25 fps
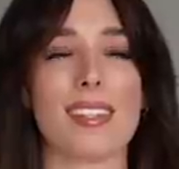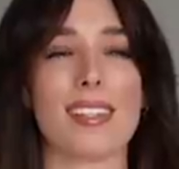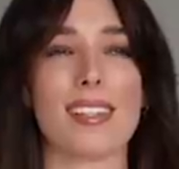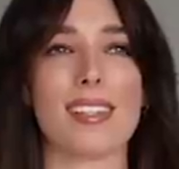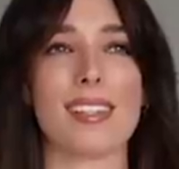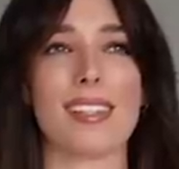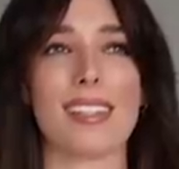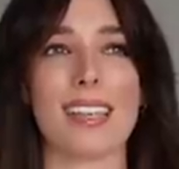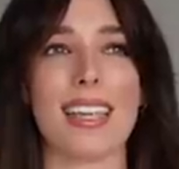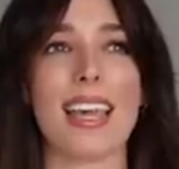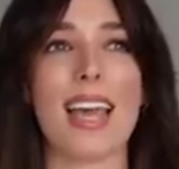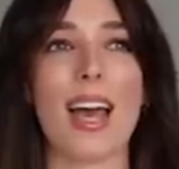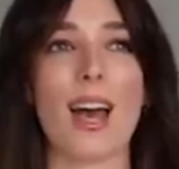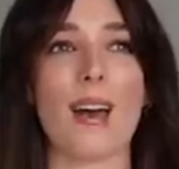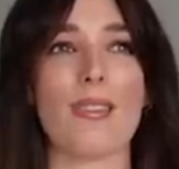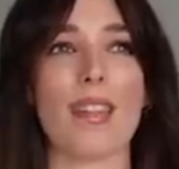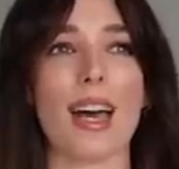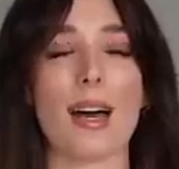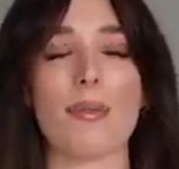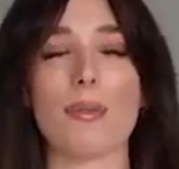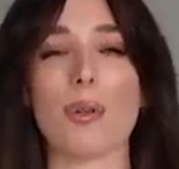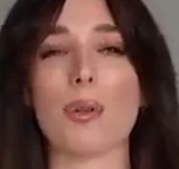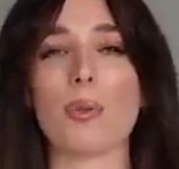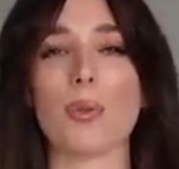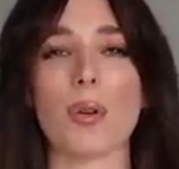to see how
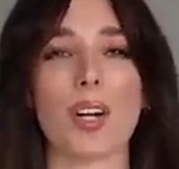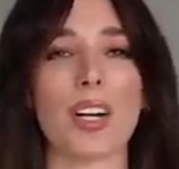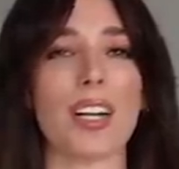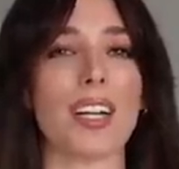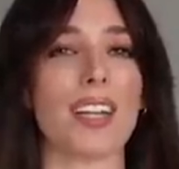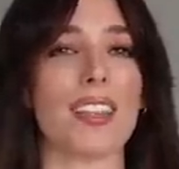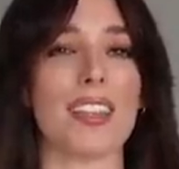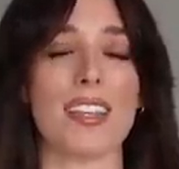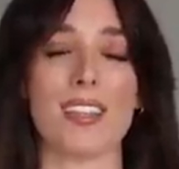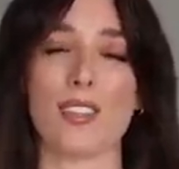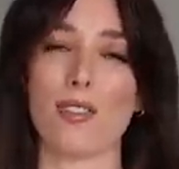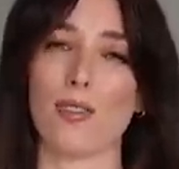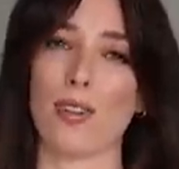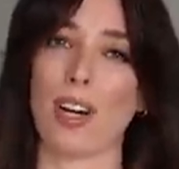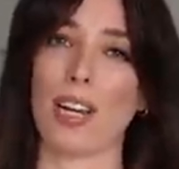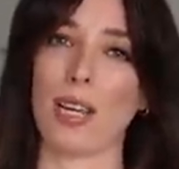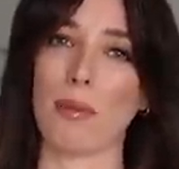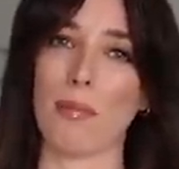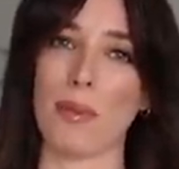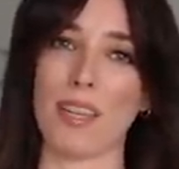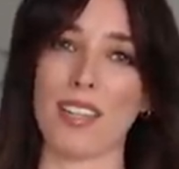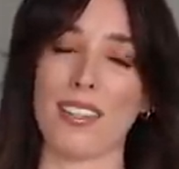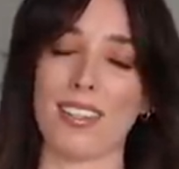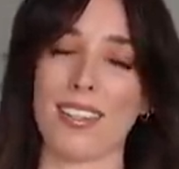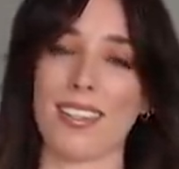that will work in this
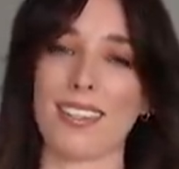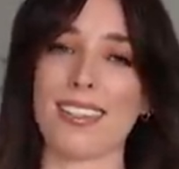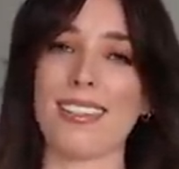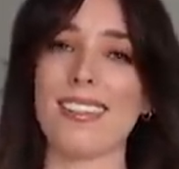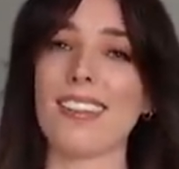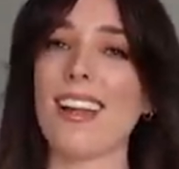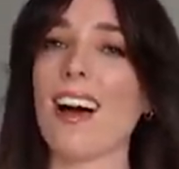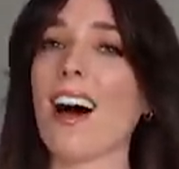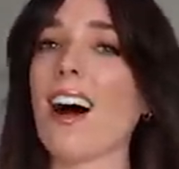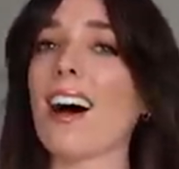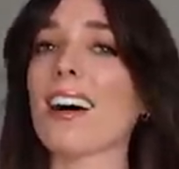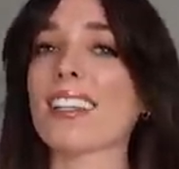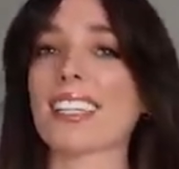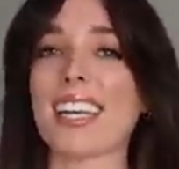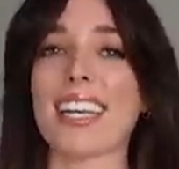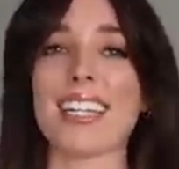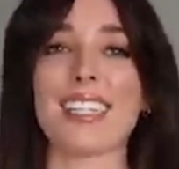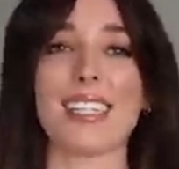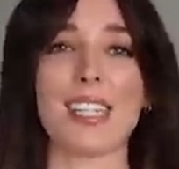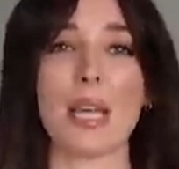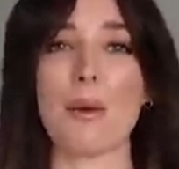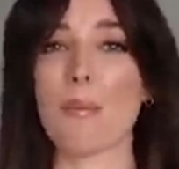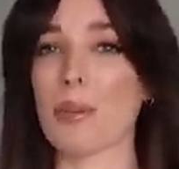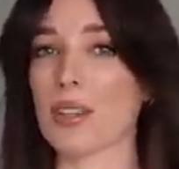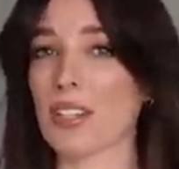drink because it's not a
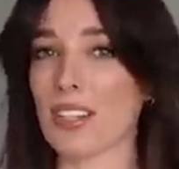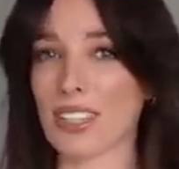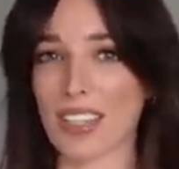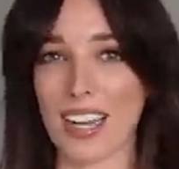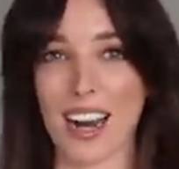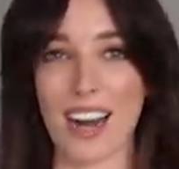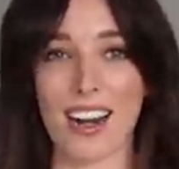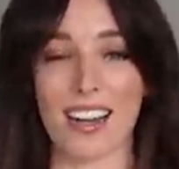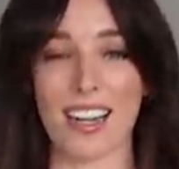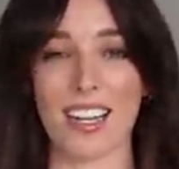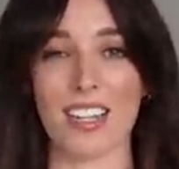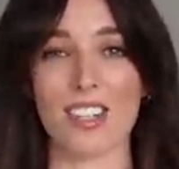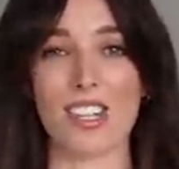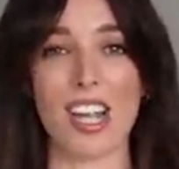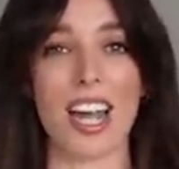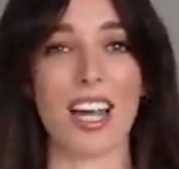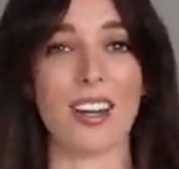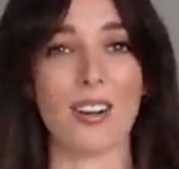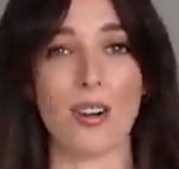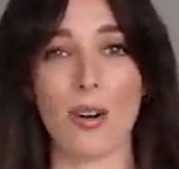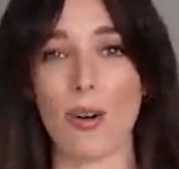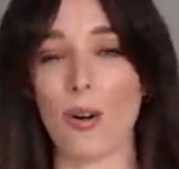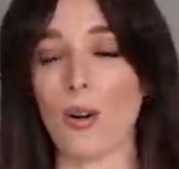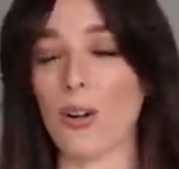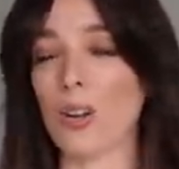typical garnish
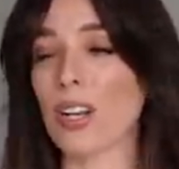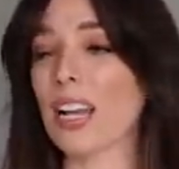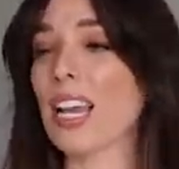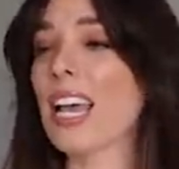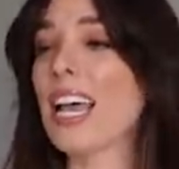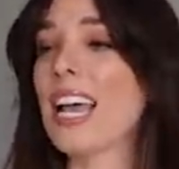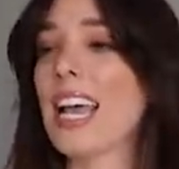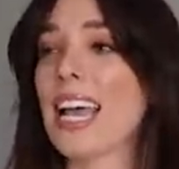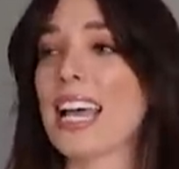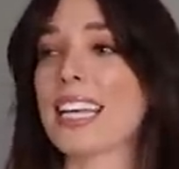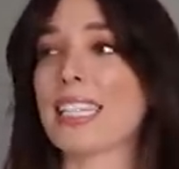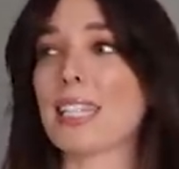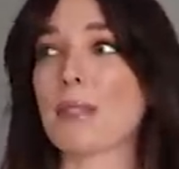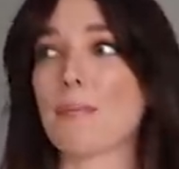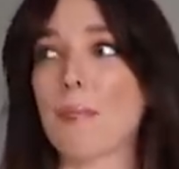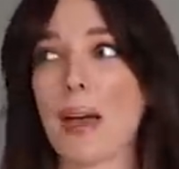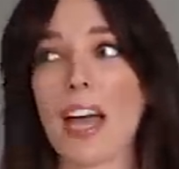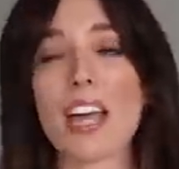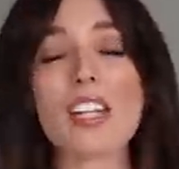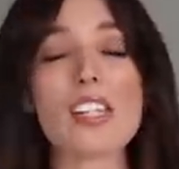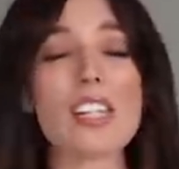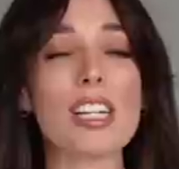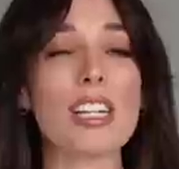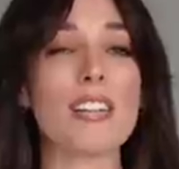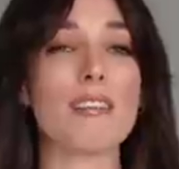at all,
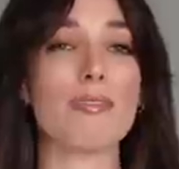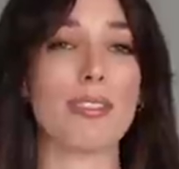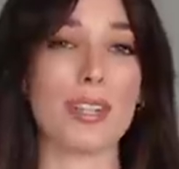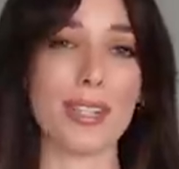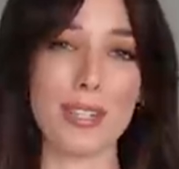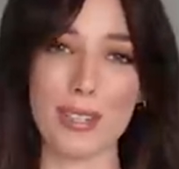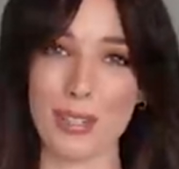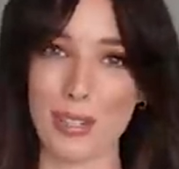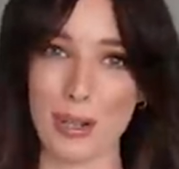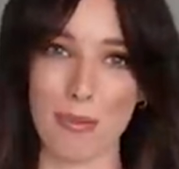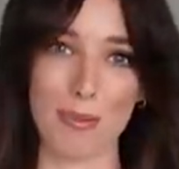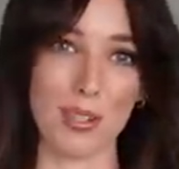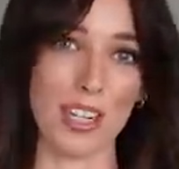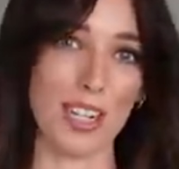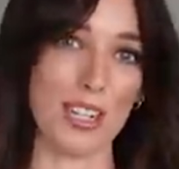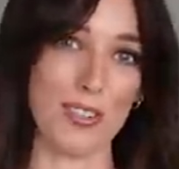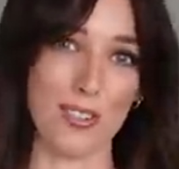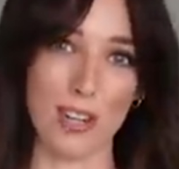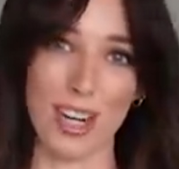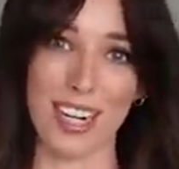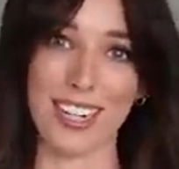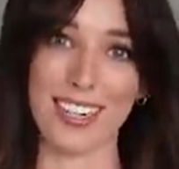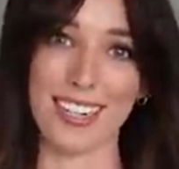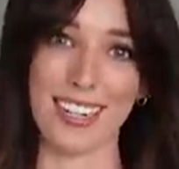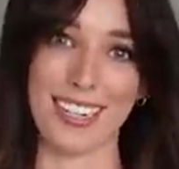especially for a summery
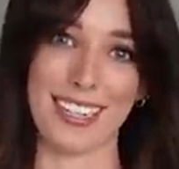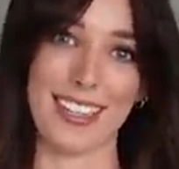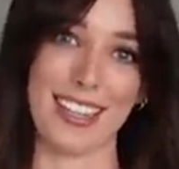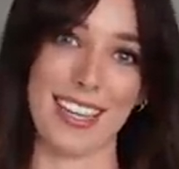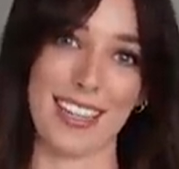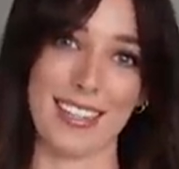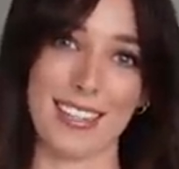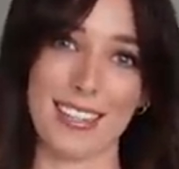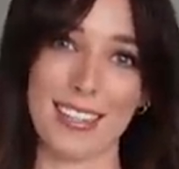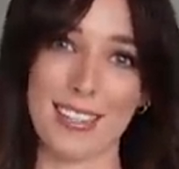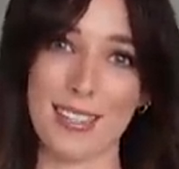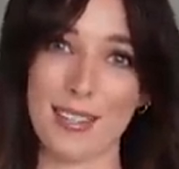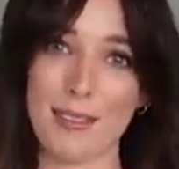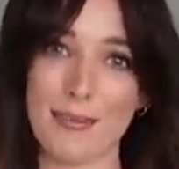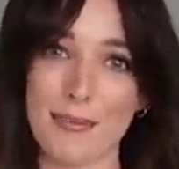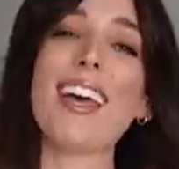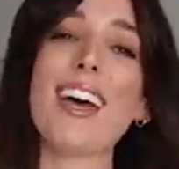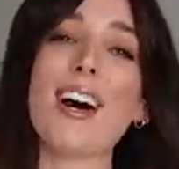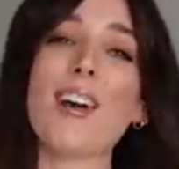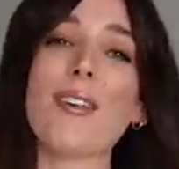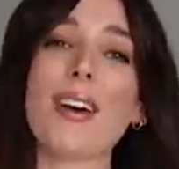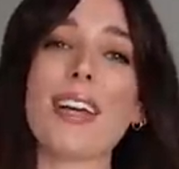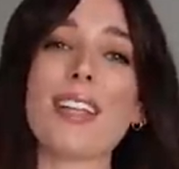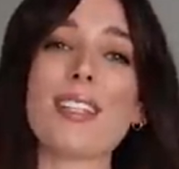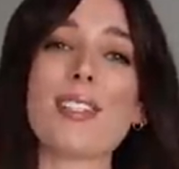drink like this.
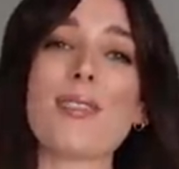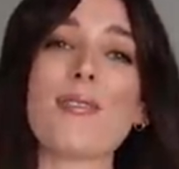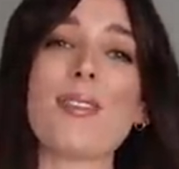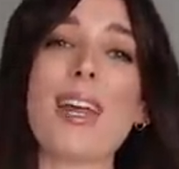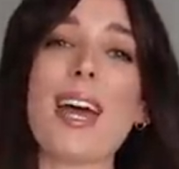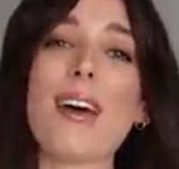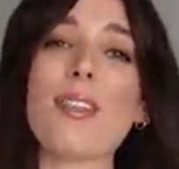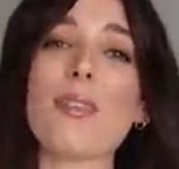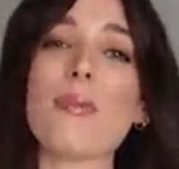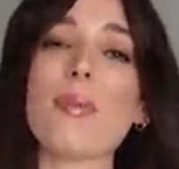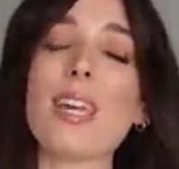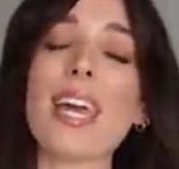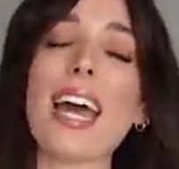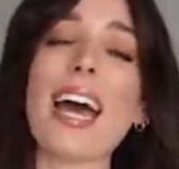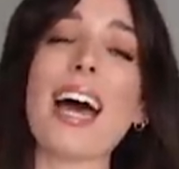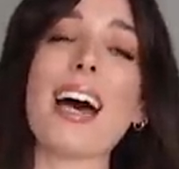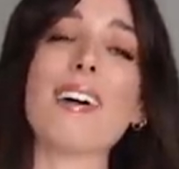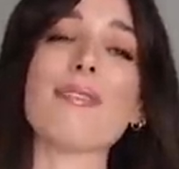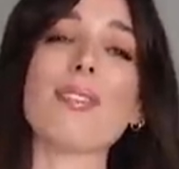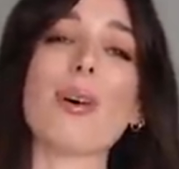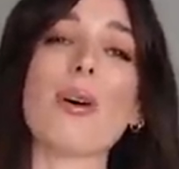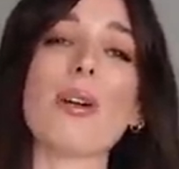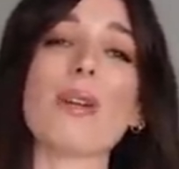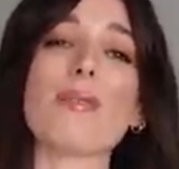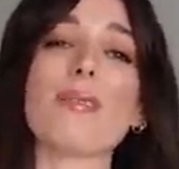Okay, so now that we
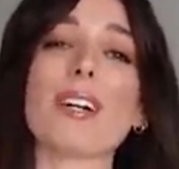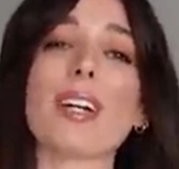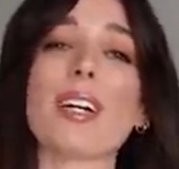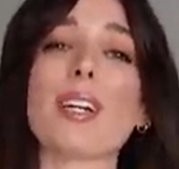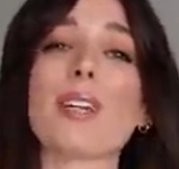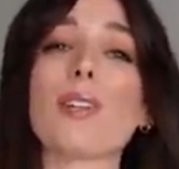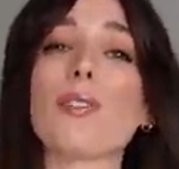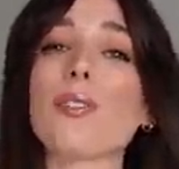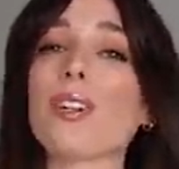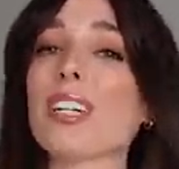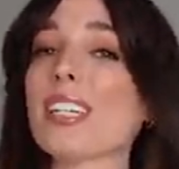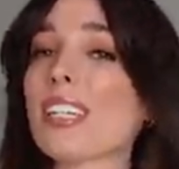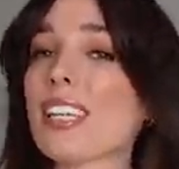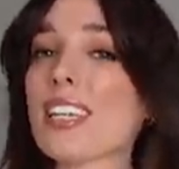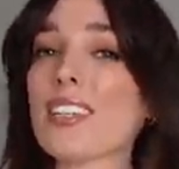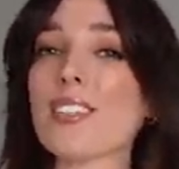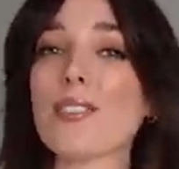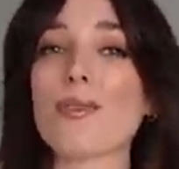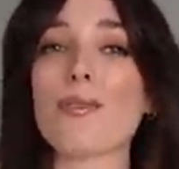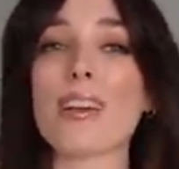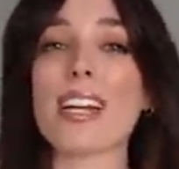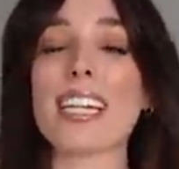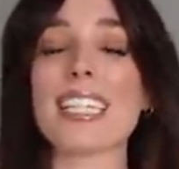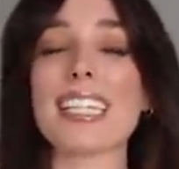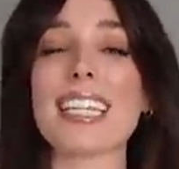have all of our
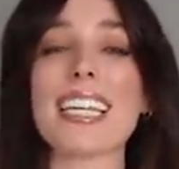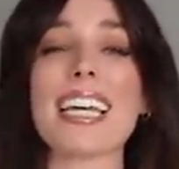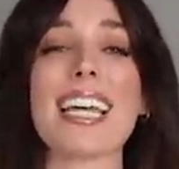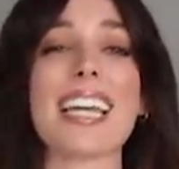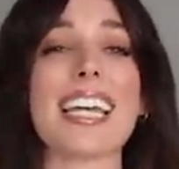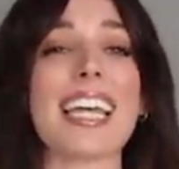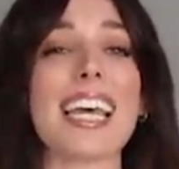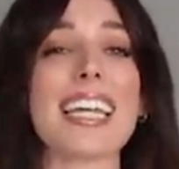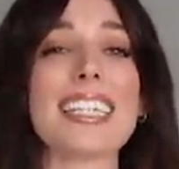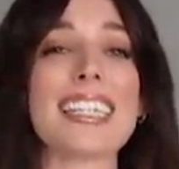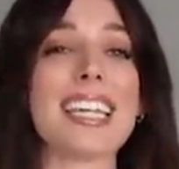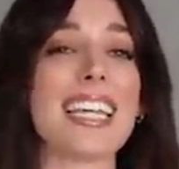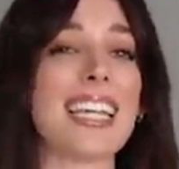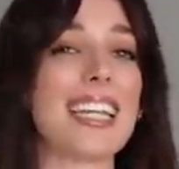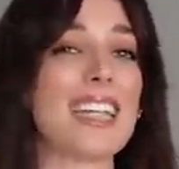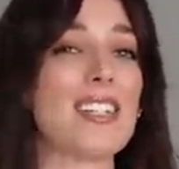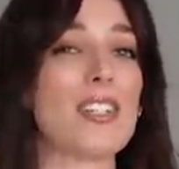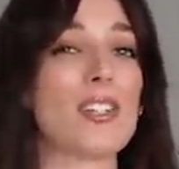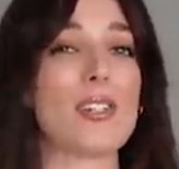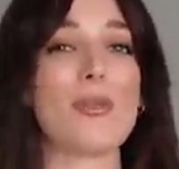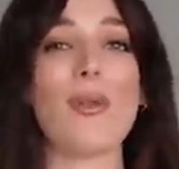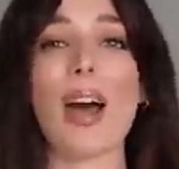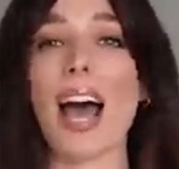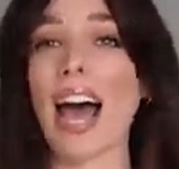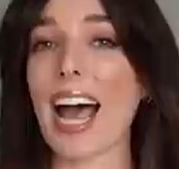ingredients ready, let's get
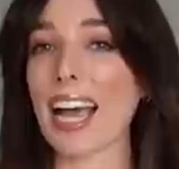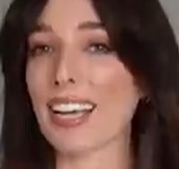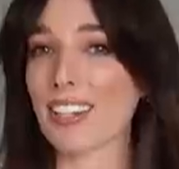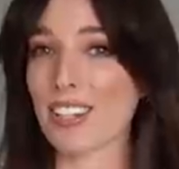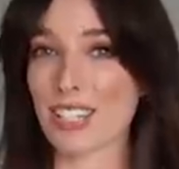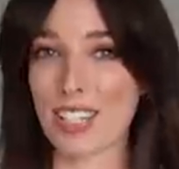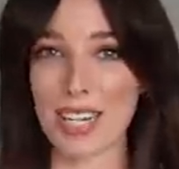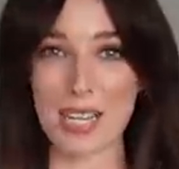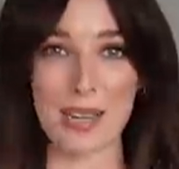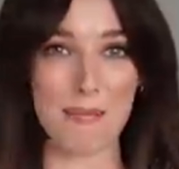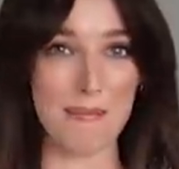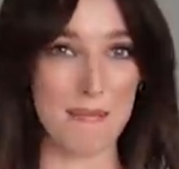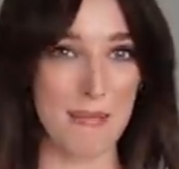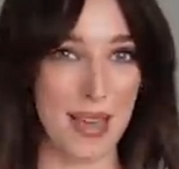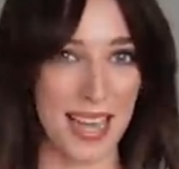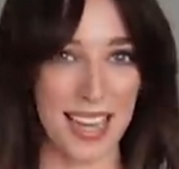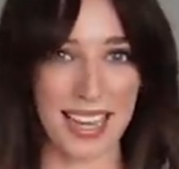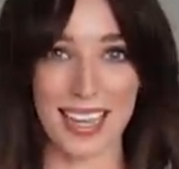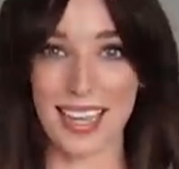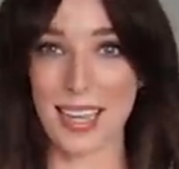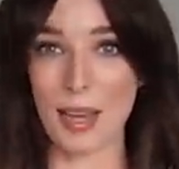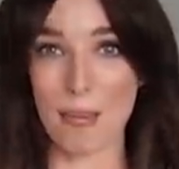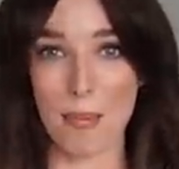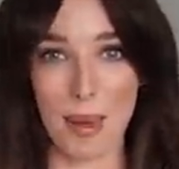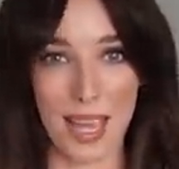into actually
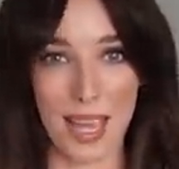making a